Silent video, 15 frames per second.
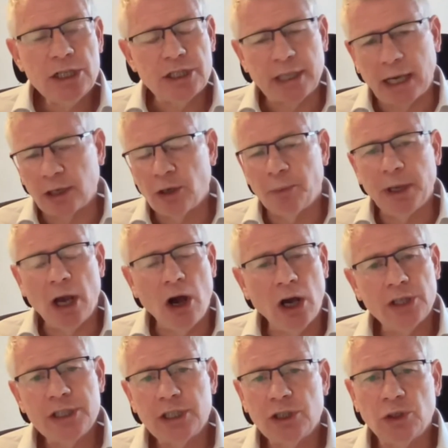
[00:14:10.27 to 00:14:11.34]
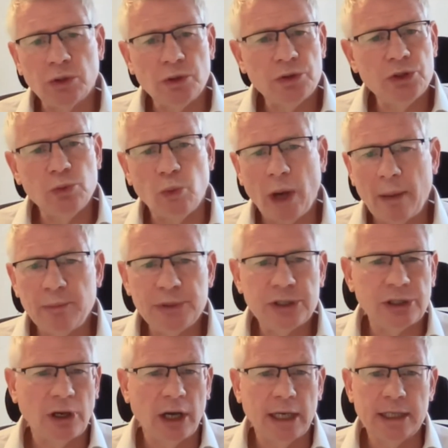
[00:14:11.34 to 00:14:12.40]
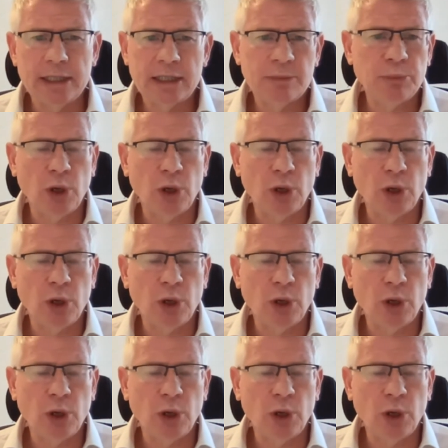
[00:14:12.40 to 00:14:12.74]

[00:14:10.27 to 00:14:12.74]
So that could be articles, websites,